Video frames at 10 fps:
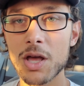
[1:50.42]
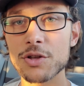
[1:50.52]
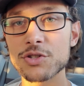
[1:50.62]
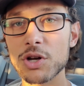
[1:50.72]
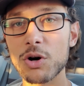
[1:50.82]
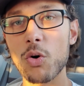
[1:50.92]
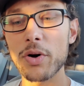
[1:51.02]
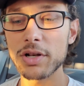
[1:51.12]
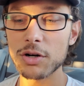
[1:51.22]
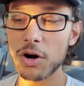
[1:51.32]
So
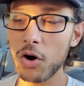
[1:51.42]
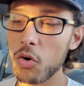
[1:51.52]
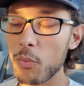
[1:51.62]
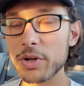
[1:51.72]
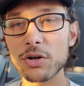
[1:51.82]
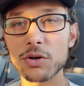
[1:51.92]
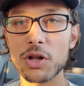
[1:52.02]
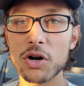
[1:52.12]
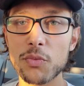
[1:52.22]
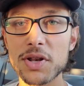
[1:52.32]
when you're home, when you're
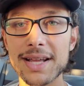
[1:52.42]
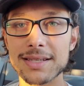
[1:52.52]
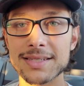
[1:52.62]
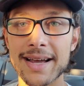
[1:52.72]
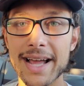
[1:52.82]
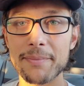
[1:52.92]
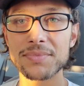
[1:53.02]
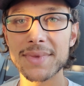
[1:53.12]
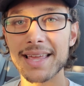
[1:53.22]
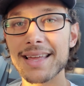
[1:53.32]
alone, when you get the time,
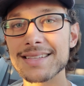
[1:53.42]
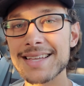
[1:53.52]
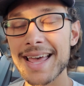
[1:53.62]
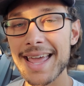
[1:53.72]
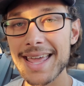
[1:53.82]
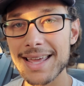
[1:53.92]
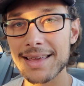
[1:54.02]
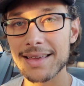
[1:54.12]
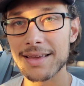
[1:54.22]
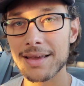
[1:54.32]

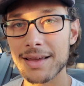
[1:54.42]
take